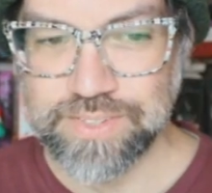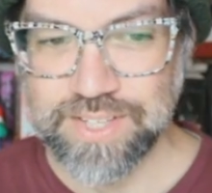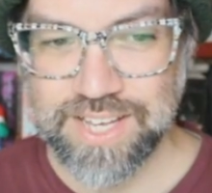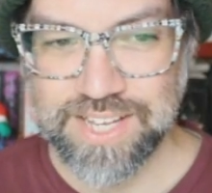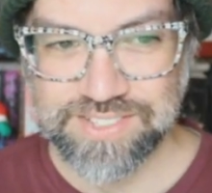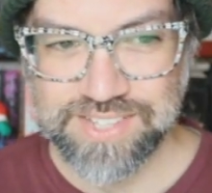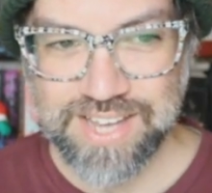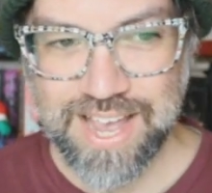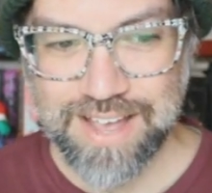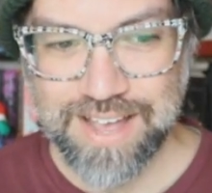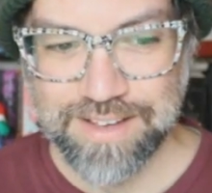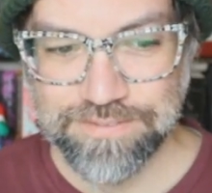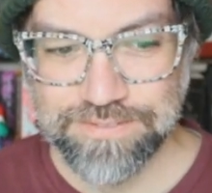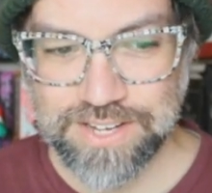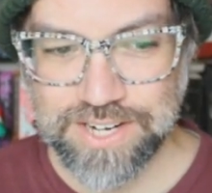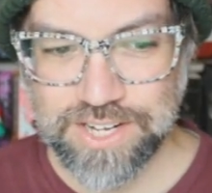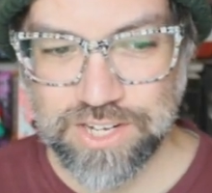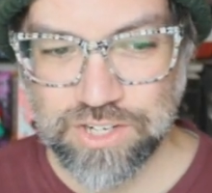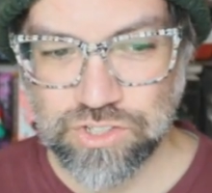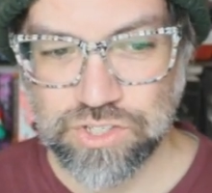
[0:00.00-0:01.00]
It's half
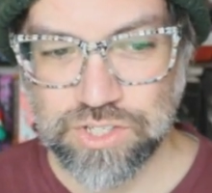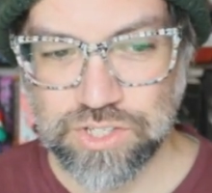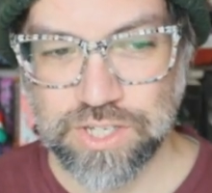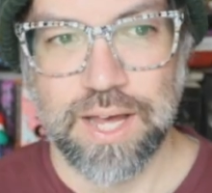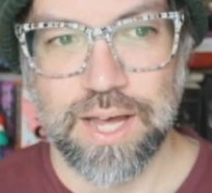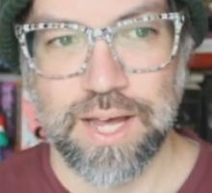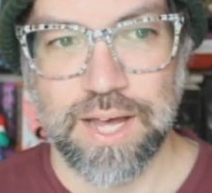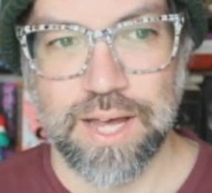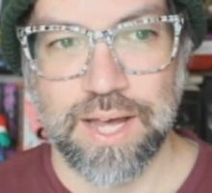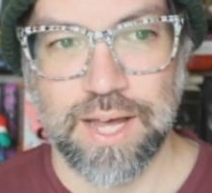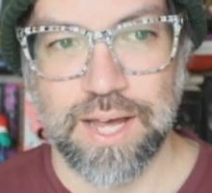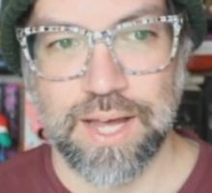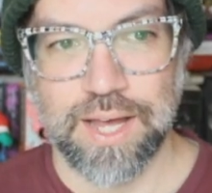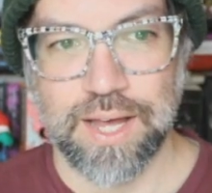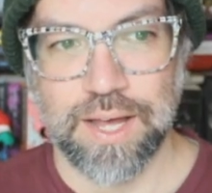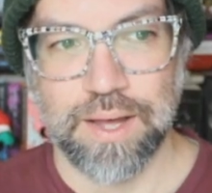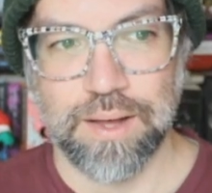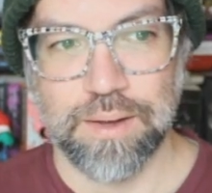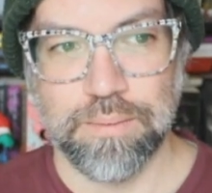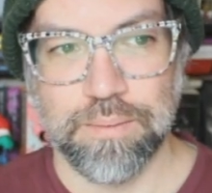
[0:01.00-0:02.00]
finished.
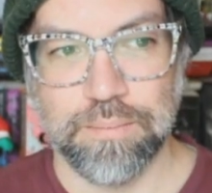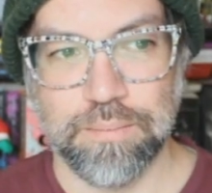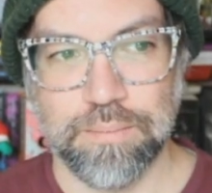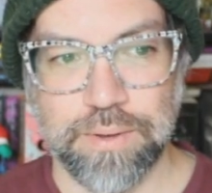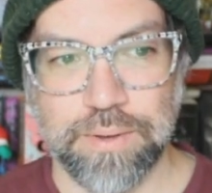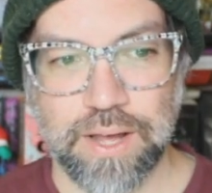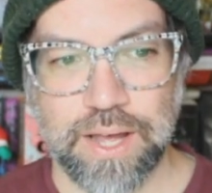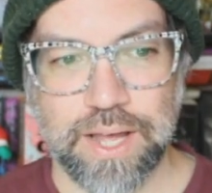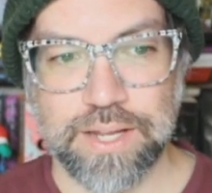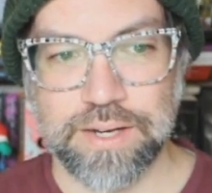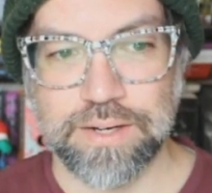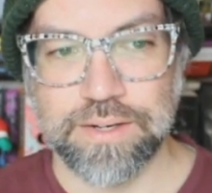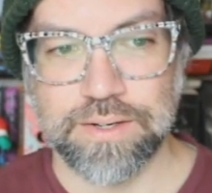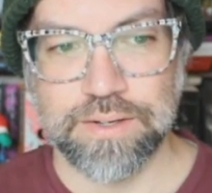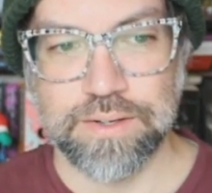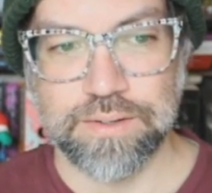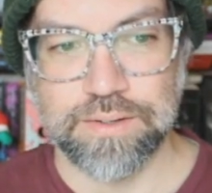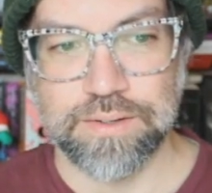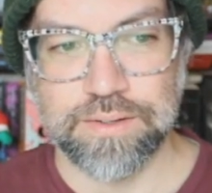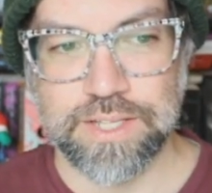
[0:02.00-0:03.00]
But
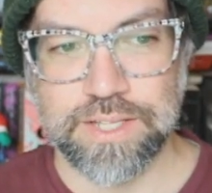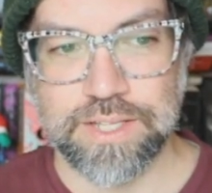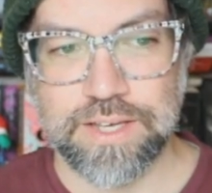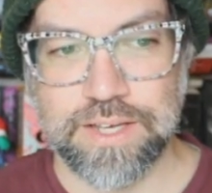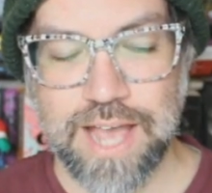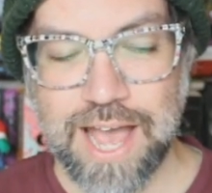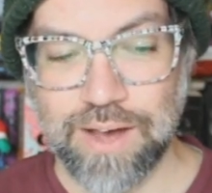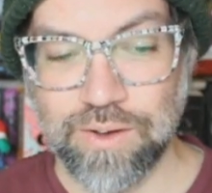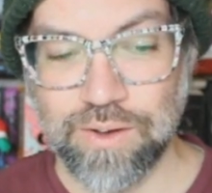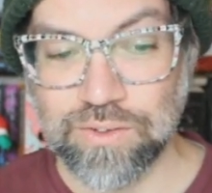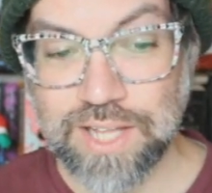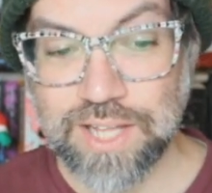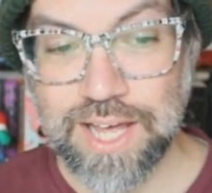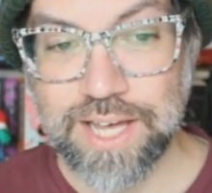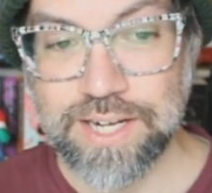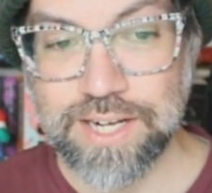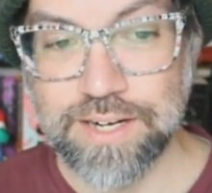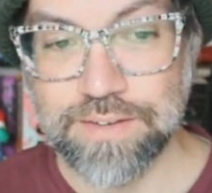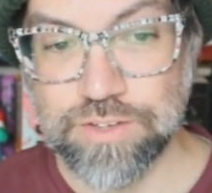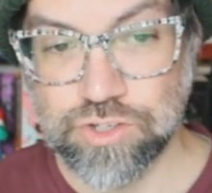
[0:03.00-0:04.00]
the
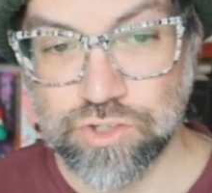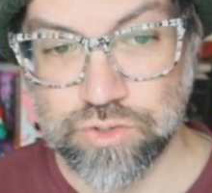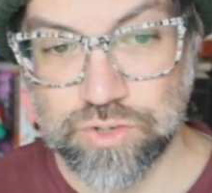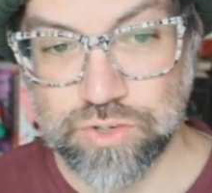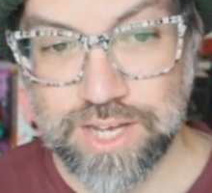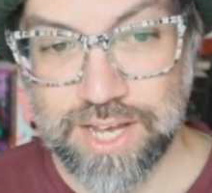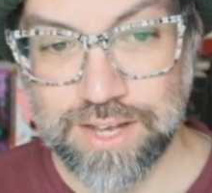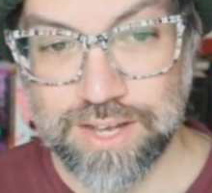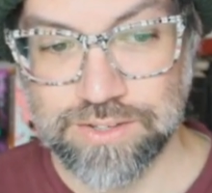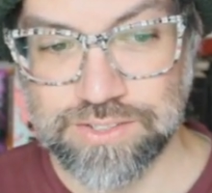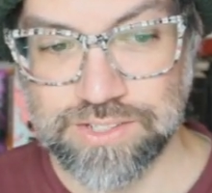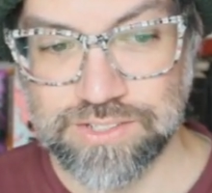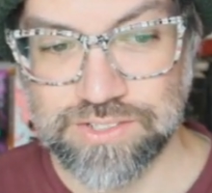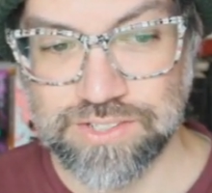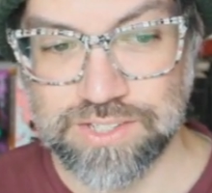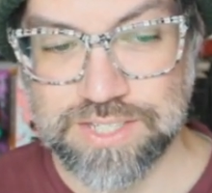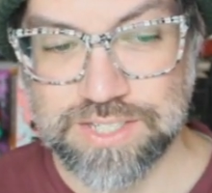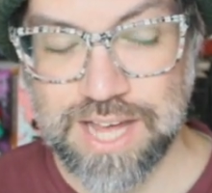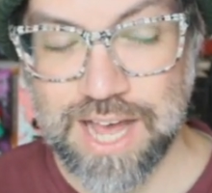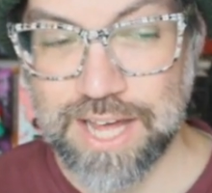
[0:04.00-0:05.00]
outline of the treehouse is
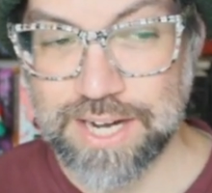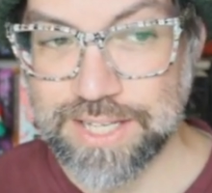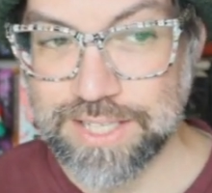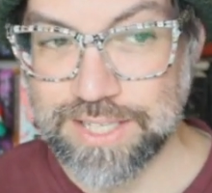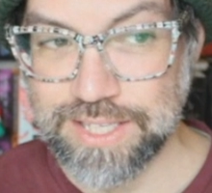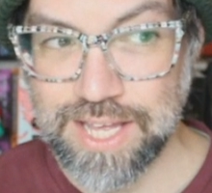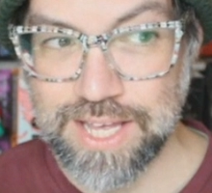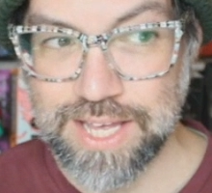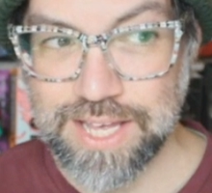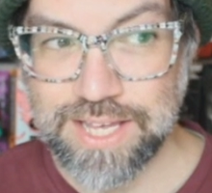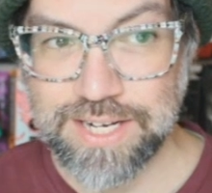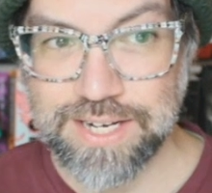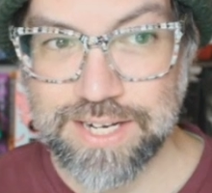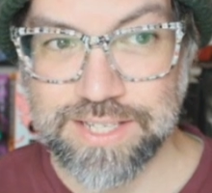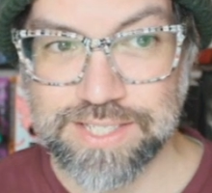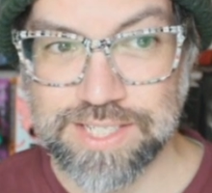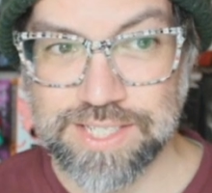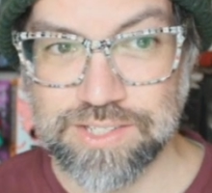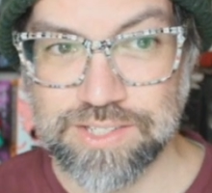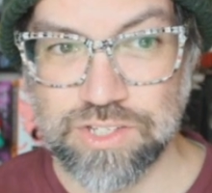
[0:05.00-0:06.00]
a dotted line.
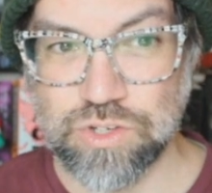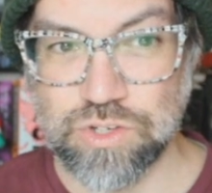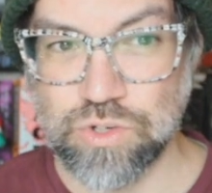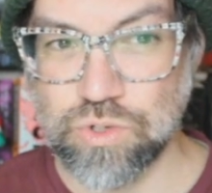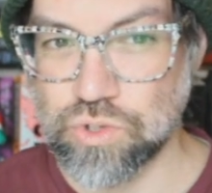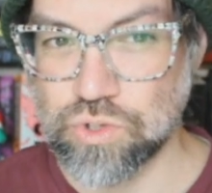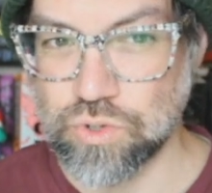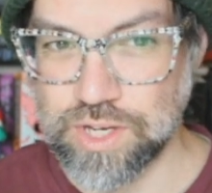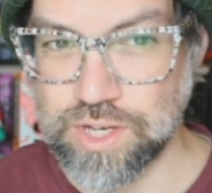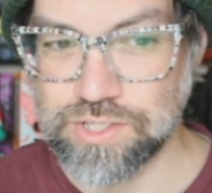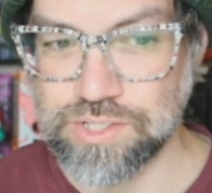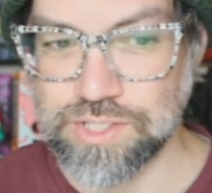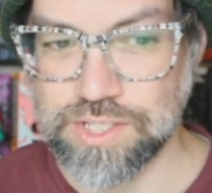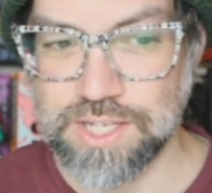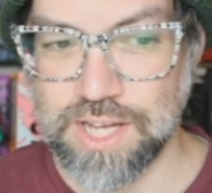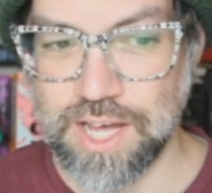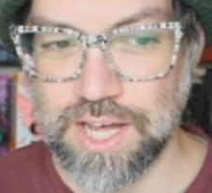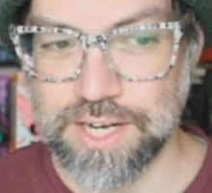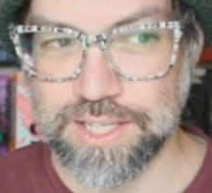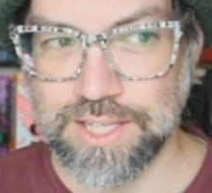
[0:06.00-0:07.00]
It says that you trace the
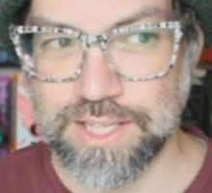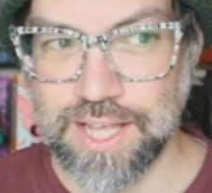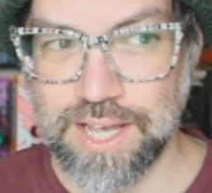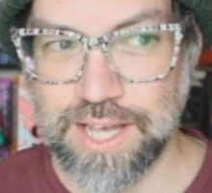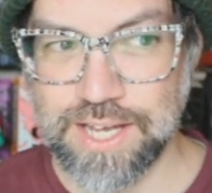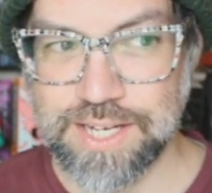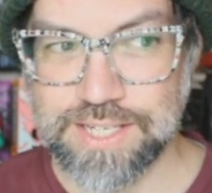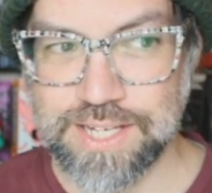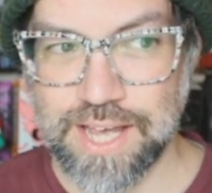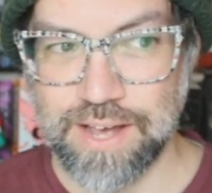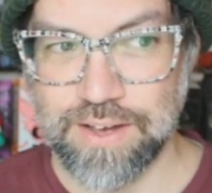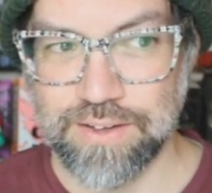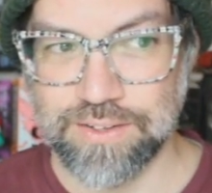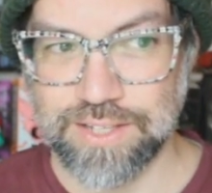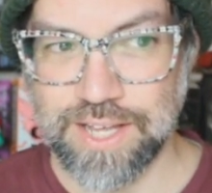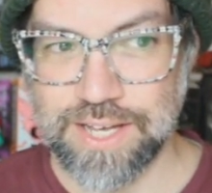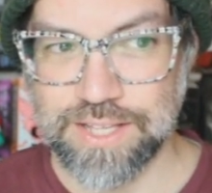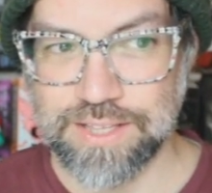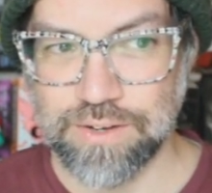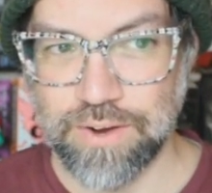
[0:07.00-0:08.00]
dotted line to
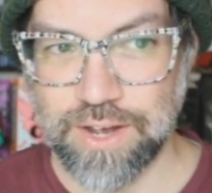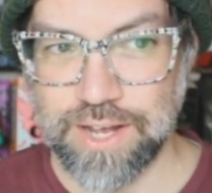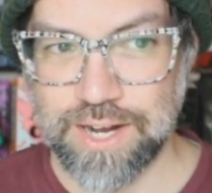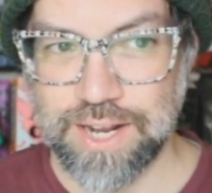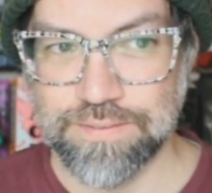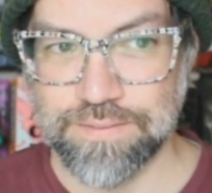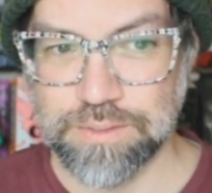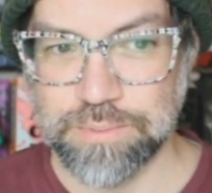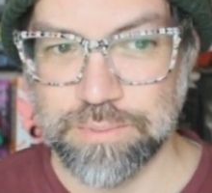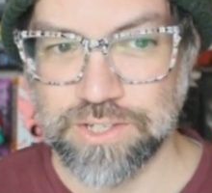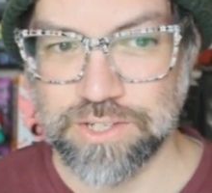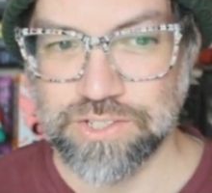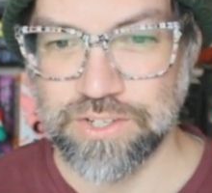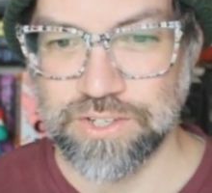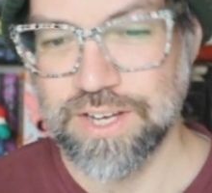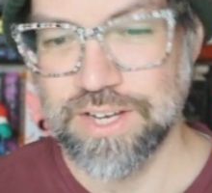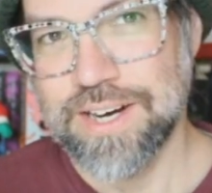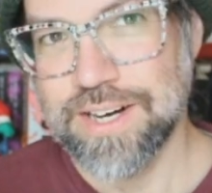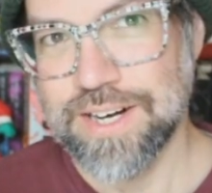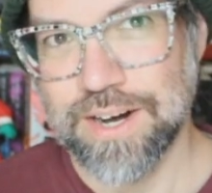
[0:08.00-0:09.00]
outline the right half of the
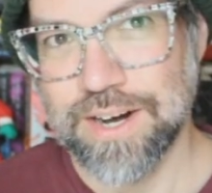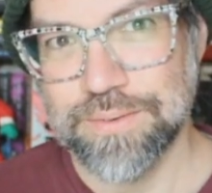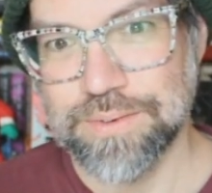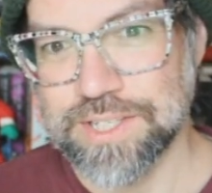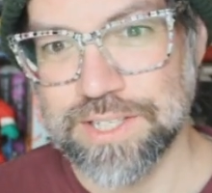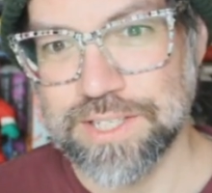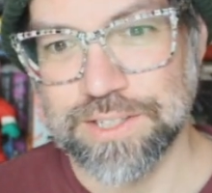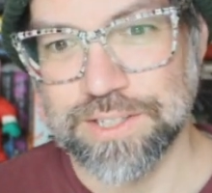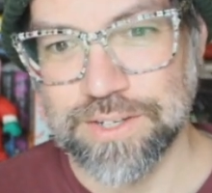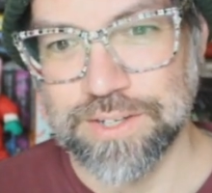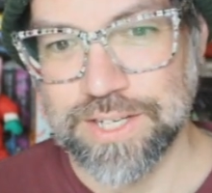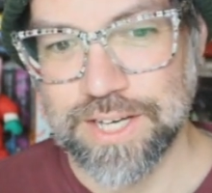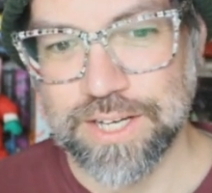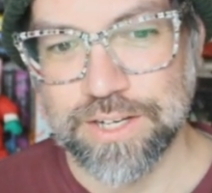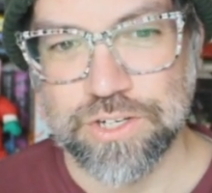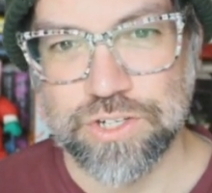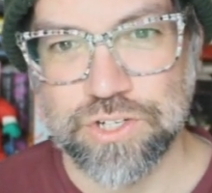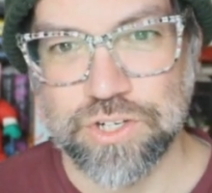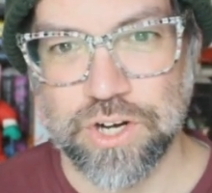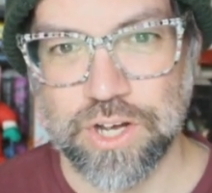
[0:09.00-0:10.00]
picture. You're not really learning how
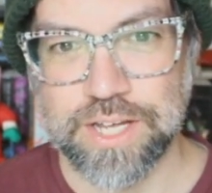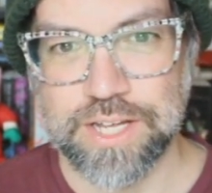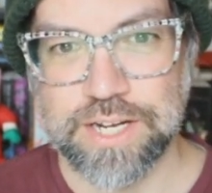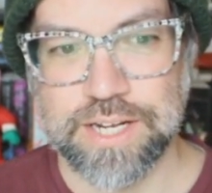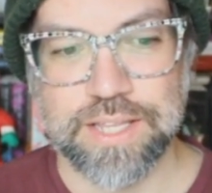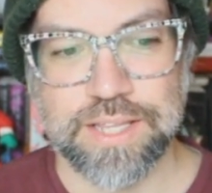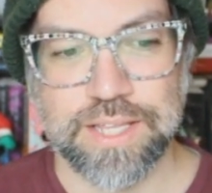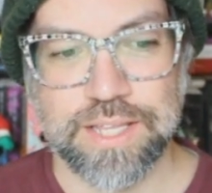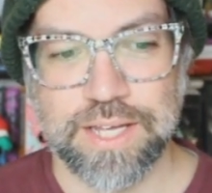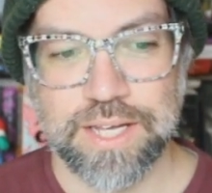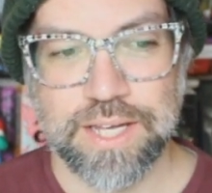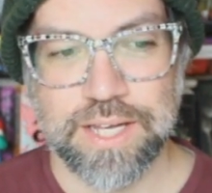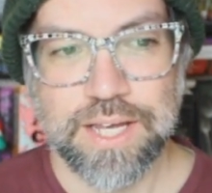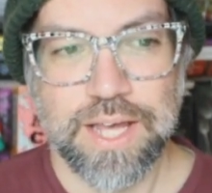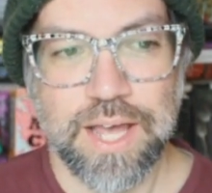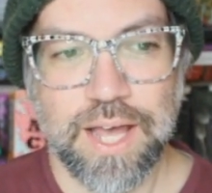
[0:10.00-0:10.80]
to draw anything.